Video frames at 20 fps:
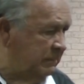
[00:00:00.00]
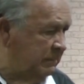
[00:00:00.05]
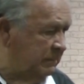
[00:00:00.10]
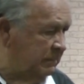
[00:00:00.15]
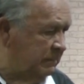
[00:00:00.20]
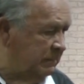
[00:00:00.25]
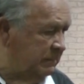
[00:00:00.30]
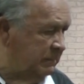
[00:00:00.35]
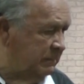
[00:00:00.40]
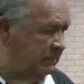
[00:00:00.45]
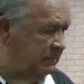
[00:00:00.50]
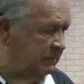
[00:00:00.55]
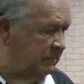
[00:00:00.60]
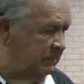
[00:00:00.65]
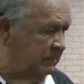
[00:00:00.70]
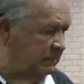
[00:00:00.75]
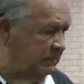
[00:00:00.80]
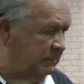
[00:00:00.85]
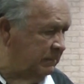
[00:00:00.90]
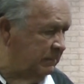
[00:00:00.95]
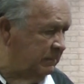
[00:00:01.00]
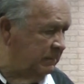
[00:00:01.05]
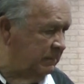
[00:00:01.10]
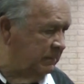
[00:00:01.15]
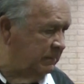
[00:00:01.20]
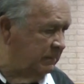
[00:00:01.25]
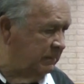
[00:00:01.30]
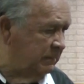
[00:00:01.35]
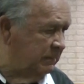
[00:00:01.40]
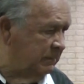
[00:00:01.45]
and above all
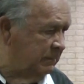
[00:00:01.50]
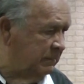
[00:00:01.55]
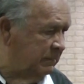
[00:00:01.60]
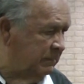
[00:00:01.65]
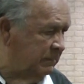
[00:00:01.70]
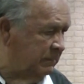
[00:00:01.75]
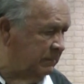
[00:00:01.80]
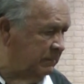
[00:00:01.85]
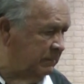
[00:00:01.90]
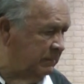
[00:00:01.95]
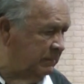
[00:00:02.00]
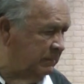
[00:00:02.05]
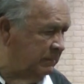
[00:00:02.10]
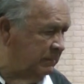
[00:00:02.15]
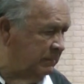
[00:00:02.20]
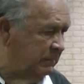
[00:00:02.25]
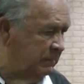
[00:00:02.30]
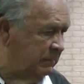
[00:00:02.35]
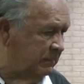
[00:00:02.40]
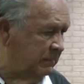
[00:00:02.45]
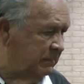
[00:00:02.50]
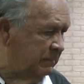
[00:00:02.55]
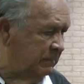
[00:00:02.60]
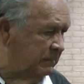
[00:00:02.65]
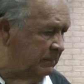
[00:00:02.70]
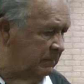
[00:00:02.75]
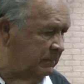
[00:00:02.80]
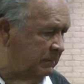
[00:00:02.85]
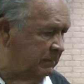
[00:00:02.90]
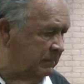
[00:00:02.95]
things have
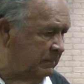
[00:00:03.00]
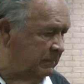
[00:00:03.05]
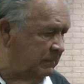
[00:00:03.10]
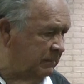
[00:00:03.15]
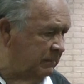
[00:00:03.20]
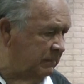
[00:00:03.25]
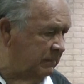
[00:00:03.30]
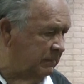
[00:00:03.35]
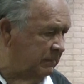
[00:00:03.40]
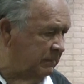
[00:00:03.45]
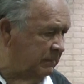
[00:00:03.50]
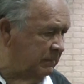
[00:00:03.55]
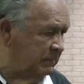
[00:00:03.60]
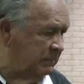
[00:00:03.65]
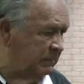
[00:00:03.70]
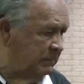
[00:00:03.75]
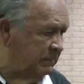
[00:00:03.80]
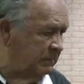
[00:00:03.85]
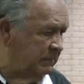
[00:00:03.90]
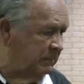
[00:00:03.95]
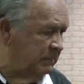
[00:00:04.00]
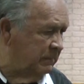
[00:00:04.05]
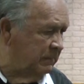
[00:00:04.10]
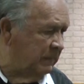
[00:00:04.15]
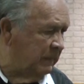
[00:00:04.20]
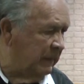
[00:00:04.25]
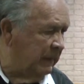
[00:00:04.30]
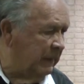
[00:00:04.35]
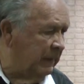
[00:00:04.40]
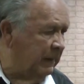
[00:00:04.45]
fervent
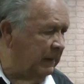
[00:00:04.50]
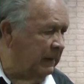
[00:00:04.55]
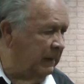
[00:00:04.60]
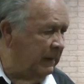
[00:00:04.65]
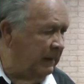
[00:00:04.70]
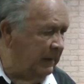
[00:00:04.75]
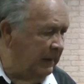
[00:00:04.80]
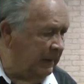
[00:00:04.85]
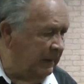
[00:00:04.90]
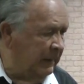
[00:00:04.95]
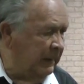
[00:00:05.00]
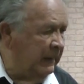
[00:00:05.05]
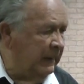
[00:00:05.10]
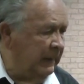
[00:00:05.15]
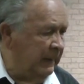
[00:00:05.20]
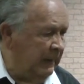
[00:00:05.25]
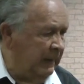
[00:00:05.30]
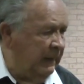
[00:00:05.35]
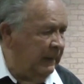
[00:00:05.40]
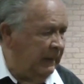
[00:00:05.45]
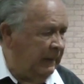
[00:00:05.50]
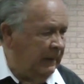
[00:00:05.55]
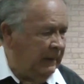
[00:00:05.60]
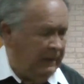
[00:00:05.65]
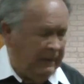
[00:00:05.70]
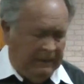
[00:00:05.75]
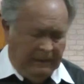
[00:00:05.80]
charity. He talked about charity.